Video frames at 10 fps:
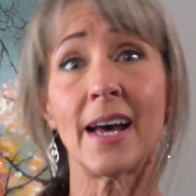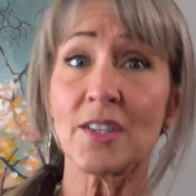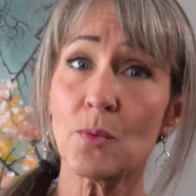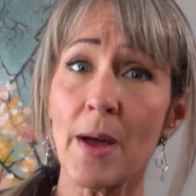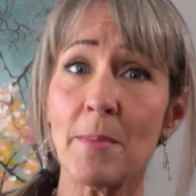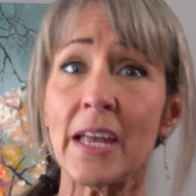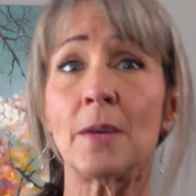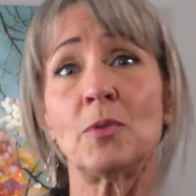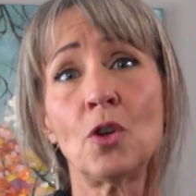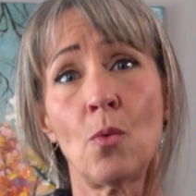That's why my
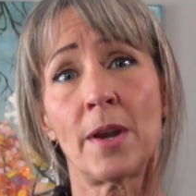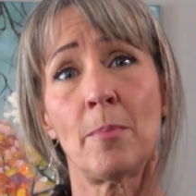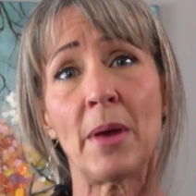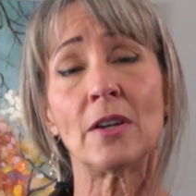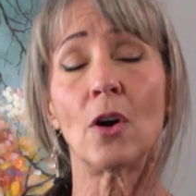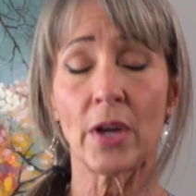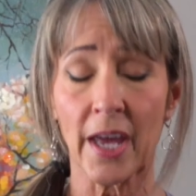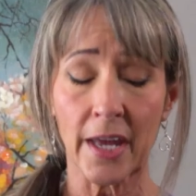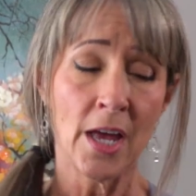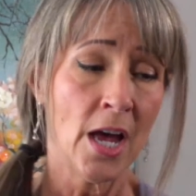hips don't want to bend.
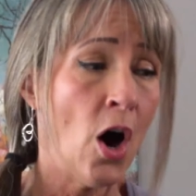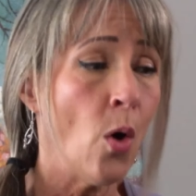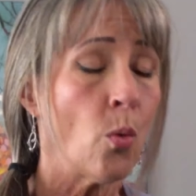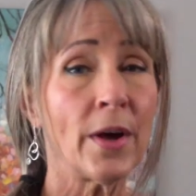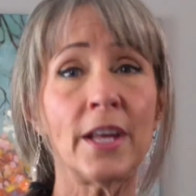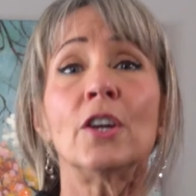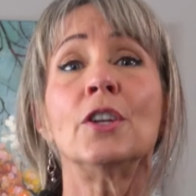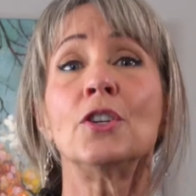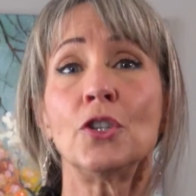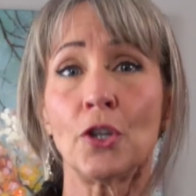Okay, what are you
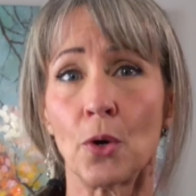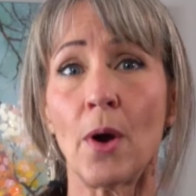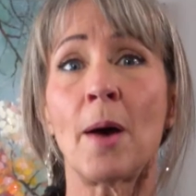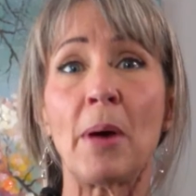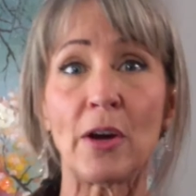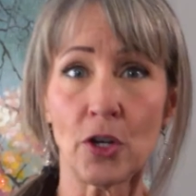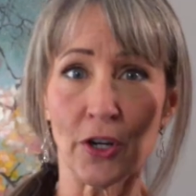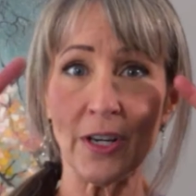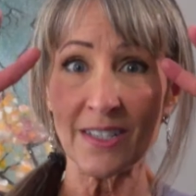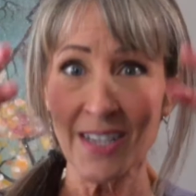going to do about
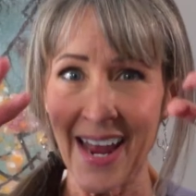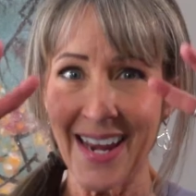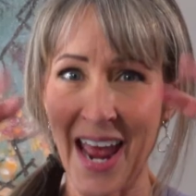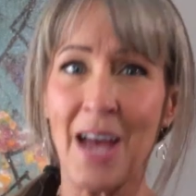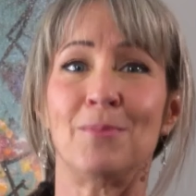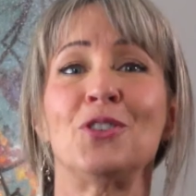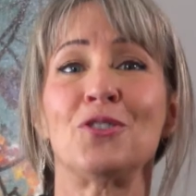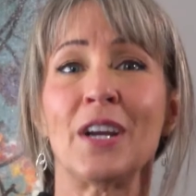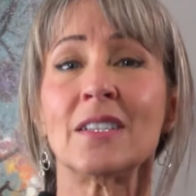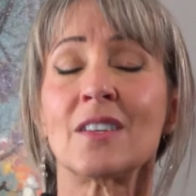your tight
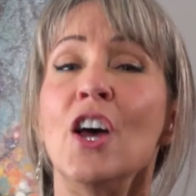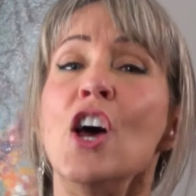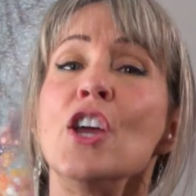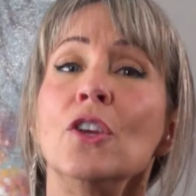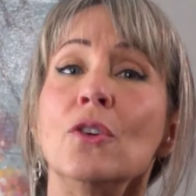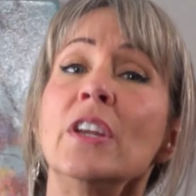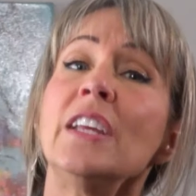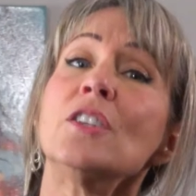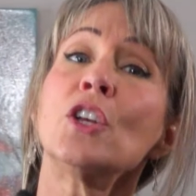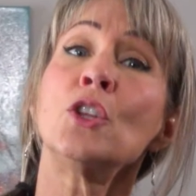hamstrings? You
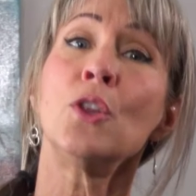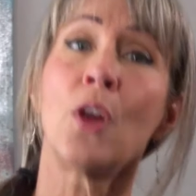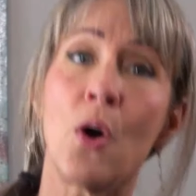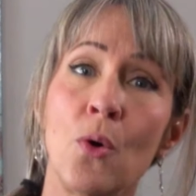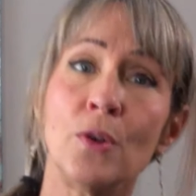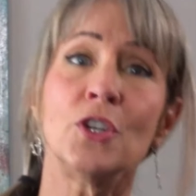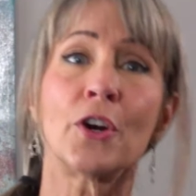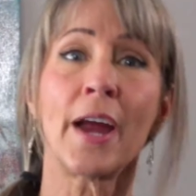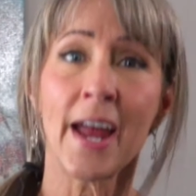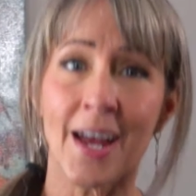need to load
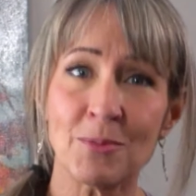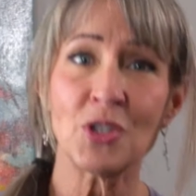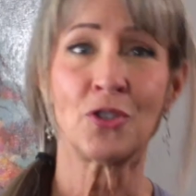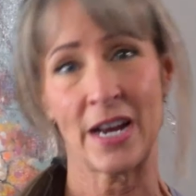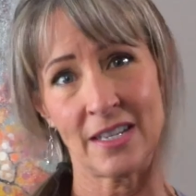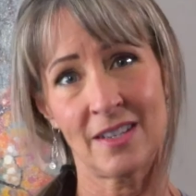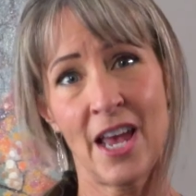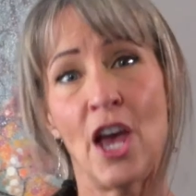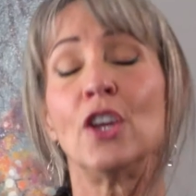your hamstrings.